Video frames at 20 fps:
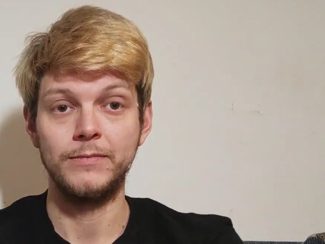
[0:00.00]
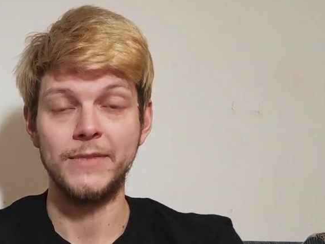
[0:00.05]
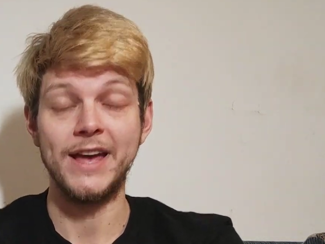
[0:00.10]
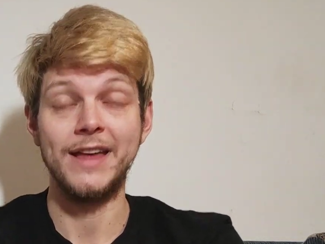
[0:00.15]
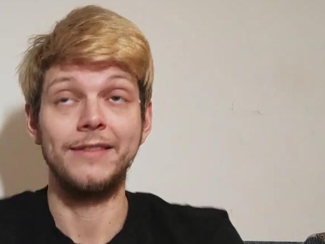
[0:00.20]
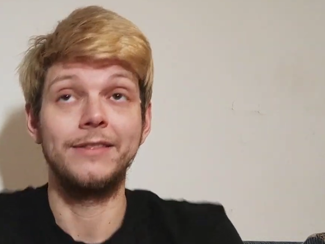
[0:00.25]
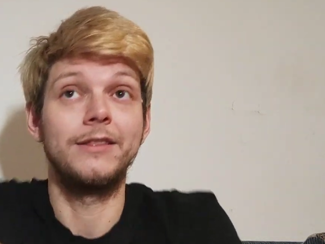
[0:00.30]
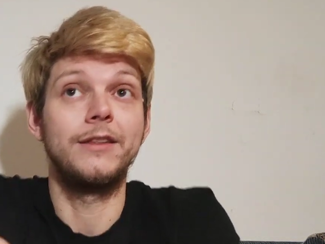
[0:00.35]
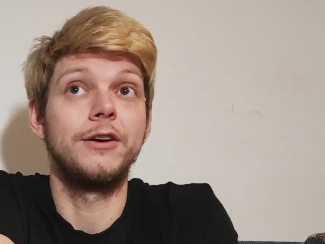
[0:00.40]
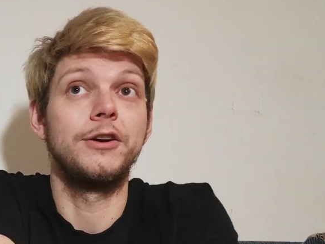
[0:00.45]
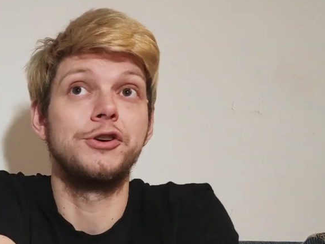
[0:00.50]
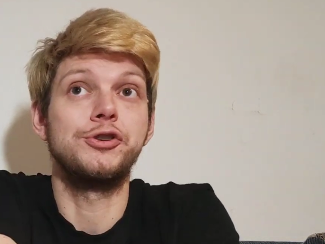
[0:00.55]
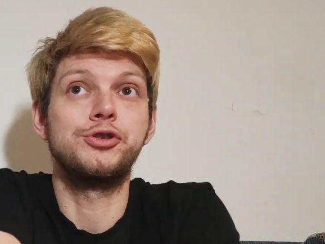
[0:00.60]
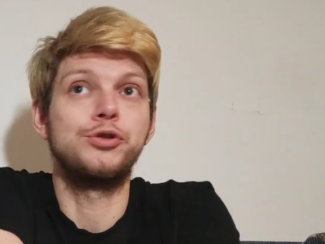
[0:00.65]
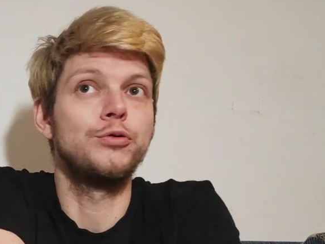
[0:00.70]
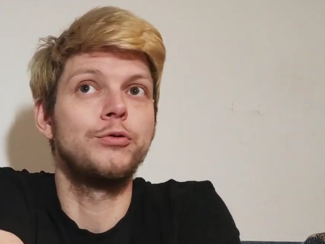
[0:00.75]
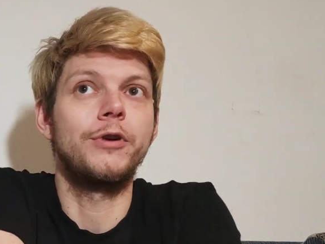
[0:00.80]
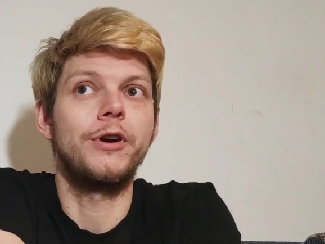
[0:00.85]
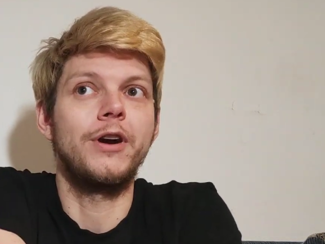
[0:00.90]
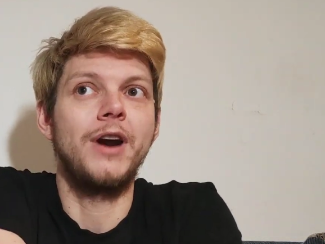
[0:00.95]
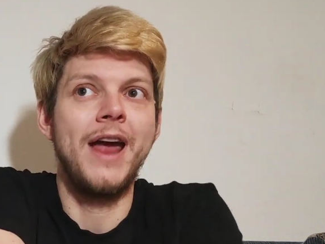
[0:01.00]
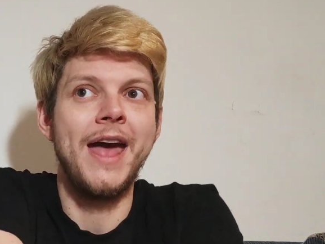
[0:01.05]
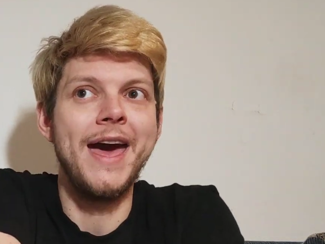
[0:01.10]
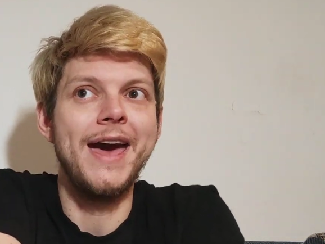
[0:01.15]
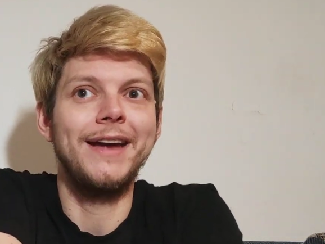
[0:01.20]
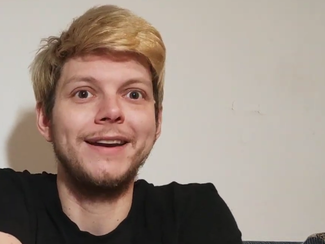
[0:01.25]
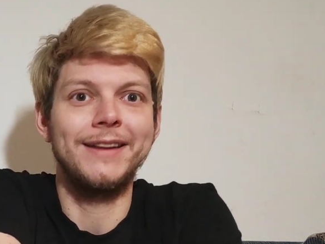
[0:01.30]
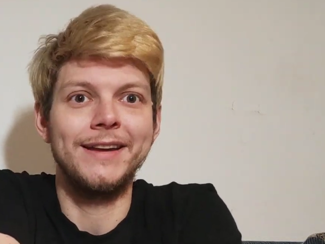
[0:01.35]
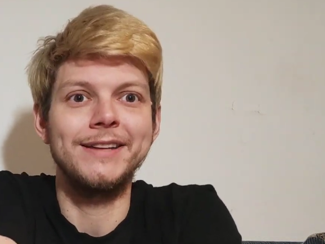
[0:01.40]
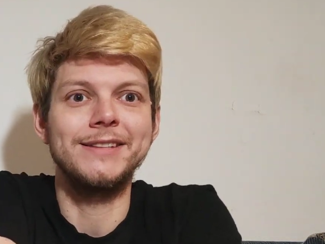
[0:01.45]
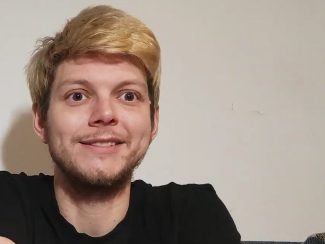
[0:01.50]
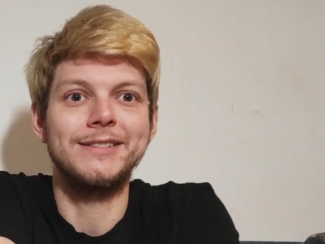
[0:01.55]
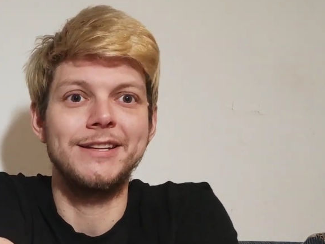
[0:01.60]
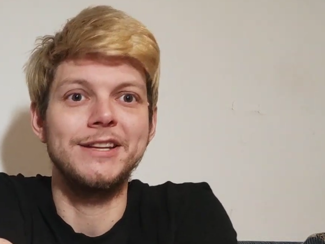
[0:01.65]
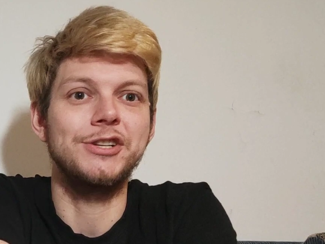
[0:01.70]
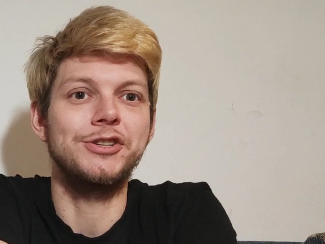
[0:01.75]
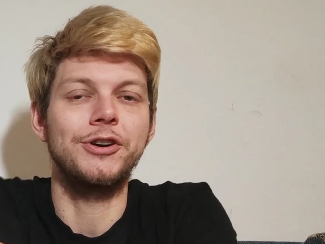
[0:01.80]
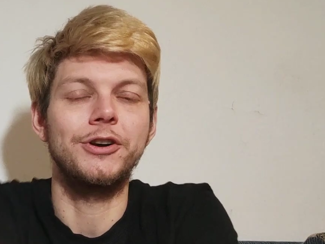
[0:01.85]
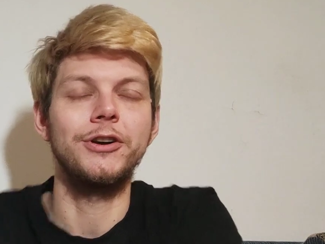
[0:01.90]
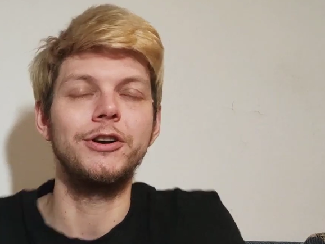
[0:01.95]
and the shooter had his
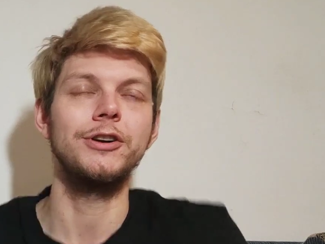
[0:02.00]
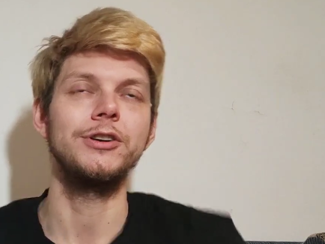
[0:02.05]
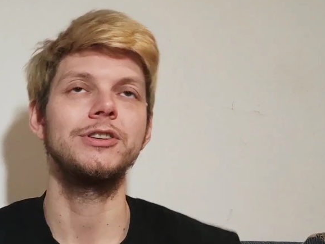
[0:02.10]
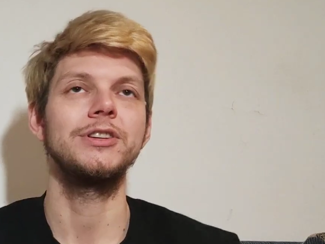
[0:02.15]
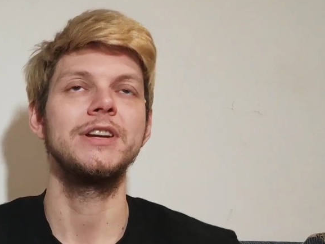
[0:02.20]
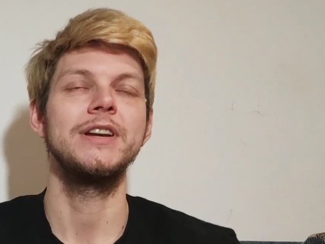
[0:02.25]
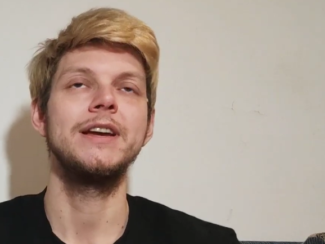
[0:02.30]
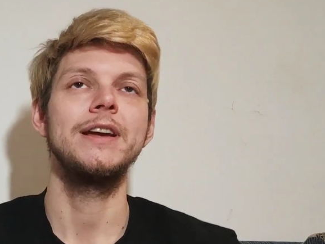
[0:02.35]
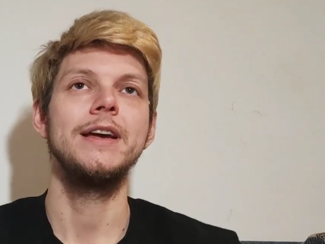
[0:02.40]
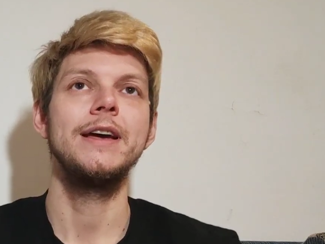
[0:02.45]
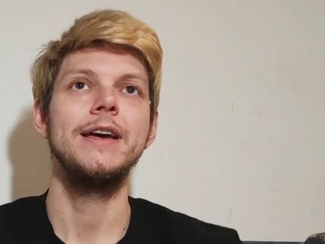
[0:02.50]
t-shirt.